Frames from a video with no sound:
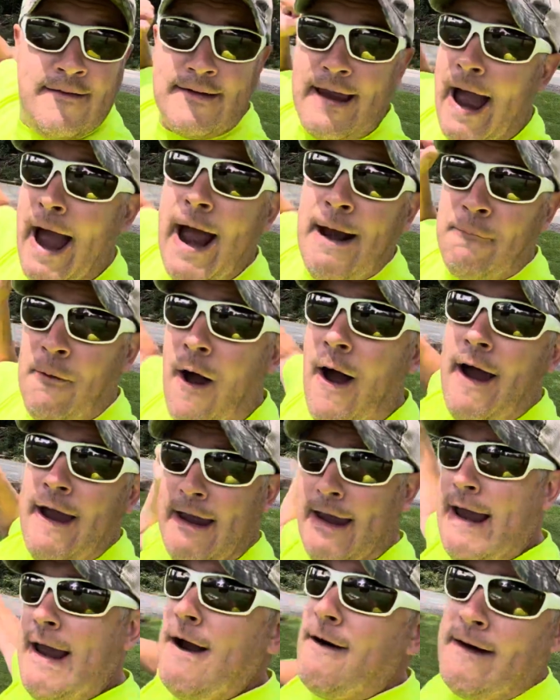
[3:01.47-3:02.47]
guy right
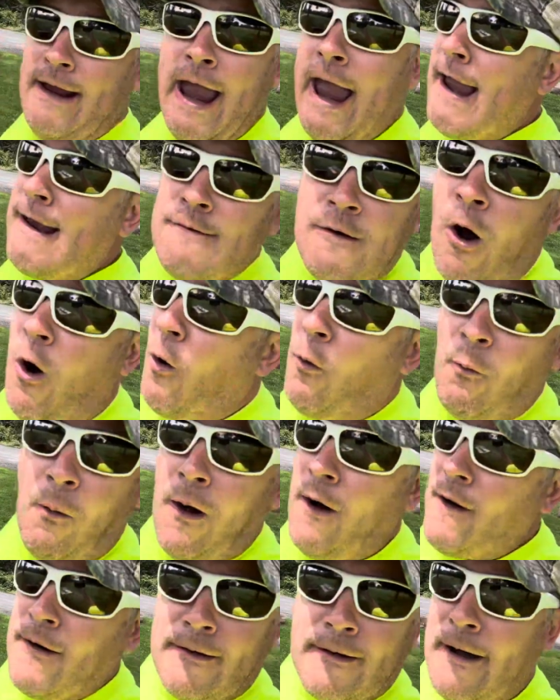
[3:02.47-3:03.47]
here, he ain't no
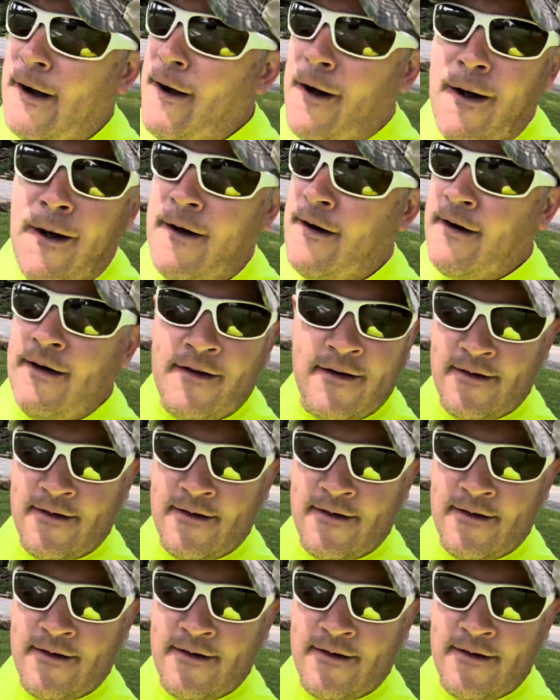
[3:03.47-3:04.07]
worker.